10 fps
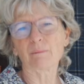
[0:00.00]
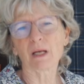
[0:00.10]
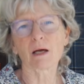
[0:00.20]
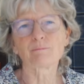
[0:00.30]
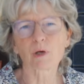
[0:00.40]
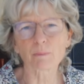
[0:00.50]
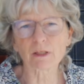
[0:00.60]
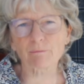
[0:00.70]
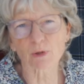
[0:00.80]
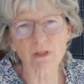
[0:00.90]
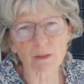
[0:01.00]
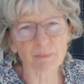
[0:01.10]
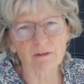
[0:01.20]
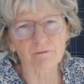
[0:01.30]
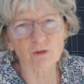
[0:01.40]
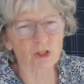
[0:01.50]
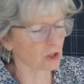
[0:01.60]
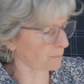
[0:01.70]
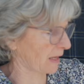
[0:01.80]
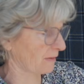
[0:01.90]
mean, I probably have put in a bit of footage
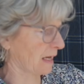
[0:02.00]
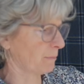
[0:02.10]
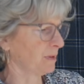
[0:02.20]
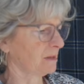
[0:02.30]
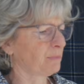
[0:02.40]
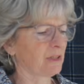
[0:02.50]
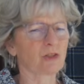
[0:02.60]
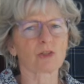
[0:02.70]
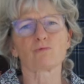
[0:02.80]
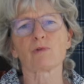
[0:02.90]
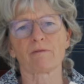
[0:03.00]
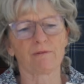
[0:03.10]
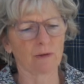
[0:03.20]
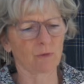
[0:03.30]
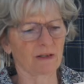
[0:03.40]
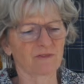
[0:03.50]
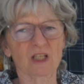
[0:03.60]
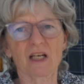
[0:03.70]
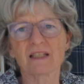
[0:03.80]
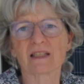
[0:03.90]
about that, but just roughly what I've
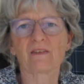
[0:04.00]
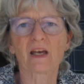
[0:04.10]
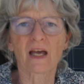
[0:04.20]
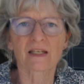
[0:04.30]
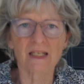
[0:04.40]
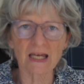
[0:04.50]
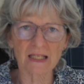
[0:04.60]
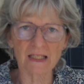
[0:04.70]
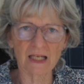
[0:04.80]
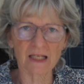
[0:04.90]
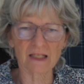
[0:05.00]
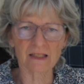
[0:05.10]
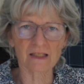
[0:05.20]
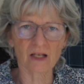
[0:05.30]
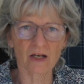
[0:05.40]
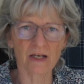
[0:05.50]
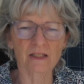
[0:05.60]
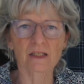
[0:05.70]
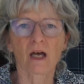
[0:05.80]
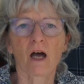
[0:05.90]
done is I've taken it in at the
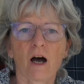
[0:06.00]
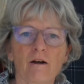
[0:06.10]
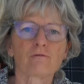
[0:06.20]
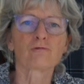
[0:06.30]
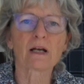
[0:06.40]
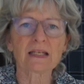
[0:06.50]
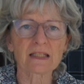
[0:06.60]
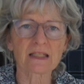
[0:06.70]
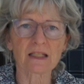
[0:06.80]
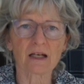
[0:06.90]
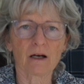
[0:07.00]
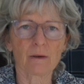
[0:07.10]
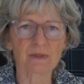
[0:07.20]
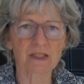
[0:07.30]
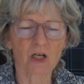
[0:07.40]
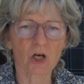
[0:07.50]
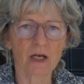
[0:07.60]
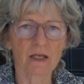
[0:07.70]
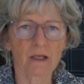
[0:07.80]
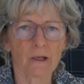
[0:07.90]
sides, I've raised the arm
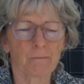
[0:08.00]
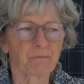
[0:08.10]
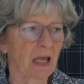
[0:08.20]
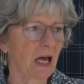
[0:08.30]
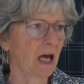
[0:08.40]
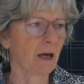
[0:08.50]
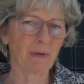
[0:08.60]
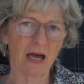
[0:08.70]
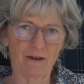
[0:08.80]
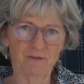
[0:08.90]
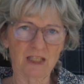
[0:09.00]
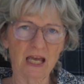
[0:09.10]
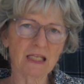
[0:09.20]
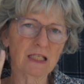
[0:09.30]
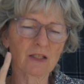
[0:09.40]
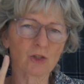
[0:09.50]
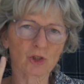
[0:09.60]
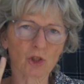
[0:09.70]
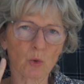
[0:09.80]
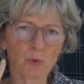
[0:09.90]
side, I've taken in the
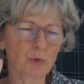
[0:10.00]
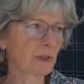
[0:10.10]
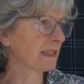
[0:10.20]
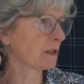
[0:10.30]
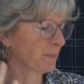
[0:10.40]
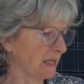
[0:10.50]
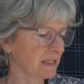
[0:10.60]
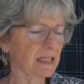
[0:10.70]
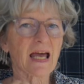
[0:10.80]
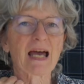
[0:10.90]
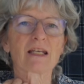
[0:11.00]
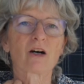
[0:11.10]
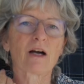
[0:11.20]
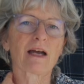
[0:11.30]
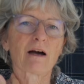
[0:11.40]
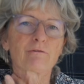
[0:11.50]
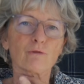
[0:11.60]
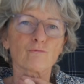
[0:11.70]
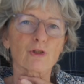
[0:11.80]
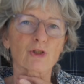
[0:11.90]
shoulder a little bit, and I have
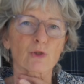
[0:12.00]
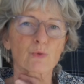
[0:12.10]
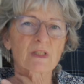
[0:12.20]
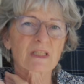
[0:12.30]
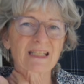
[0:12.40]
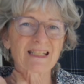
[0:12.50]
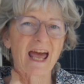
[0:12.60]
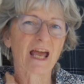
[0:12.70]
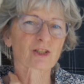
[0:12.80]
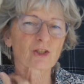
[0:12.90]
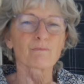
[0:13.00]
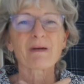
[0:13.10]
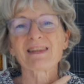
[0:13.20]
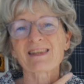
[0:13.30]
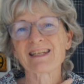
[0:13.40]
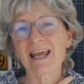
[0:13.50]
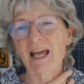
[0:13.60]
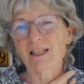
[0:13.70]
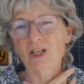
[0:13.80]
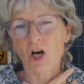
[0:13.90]
reduced the neck, so made the
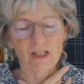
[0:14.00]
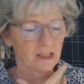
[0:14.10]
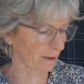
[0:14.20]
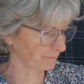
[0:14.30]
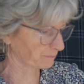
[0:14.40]
neck tighter.